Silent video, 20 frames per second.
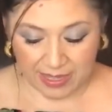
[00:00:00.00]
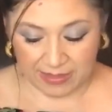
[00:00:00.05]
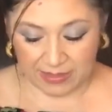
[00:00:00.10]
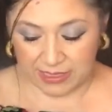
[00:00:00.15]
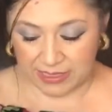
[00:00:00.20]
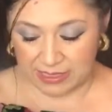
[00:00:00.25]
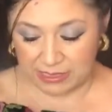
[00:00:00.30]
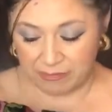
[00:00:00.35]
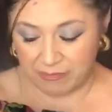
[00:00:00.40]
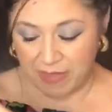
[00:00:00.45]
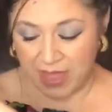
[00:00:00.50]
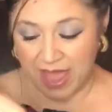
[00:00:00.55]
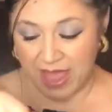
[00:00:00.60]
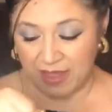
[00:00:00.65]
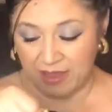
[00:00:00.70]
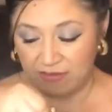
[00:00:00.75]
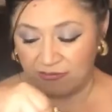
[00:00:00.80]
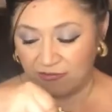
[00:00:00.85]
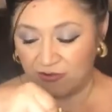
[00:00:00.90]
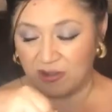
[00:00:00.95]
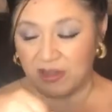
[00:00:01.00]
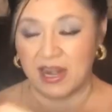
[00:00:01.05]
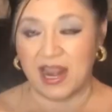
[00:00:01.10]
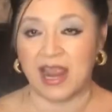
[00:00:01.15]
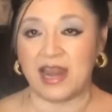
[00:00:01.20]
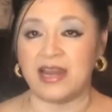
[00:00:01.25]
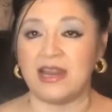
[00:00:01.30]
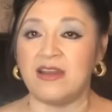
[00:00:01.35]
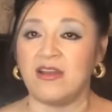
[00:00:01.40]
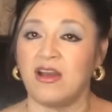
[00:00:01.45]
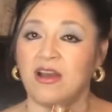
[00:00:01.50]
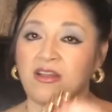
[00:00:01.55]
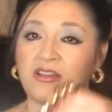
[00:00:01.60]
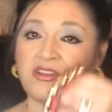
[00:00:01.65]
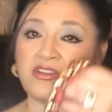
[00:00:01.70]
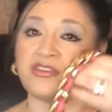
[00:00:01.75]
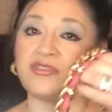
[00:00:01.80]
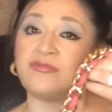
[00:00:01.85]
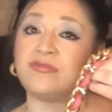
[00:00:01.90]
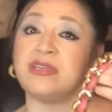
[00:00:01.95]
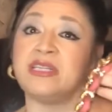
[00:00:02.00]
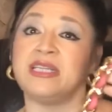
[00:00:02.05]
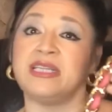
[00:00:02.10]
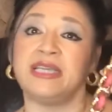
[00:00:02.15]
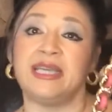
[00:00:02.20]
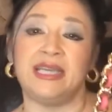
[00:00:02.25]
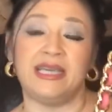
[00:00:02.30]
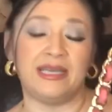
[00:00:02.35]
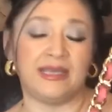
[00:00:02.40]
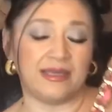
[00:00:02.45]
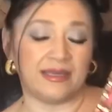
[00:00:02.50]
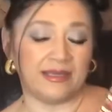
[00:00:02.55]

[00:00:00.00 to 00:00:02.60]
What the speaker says: This bag for $90, really?